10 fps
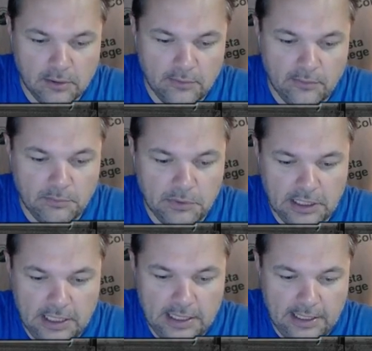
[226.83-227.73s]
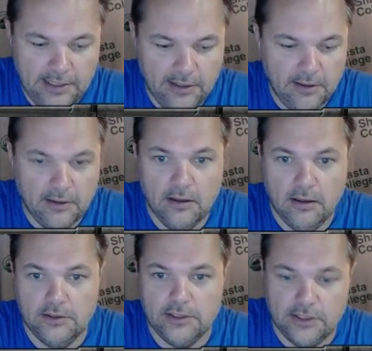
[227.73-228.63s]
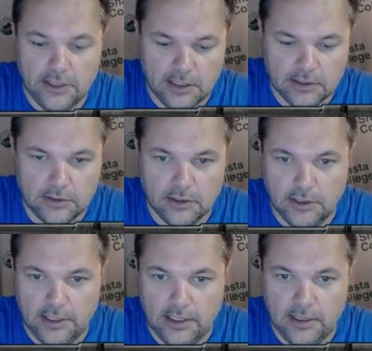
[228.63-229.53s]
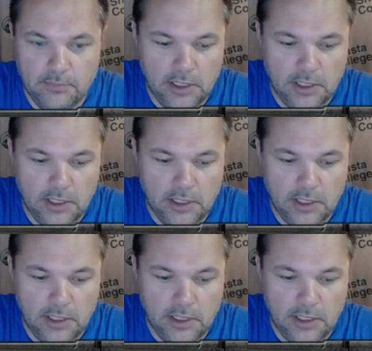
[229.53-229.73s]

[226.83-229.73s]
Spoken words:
reply to Dr. M.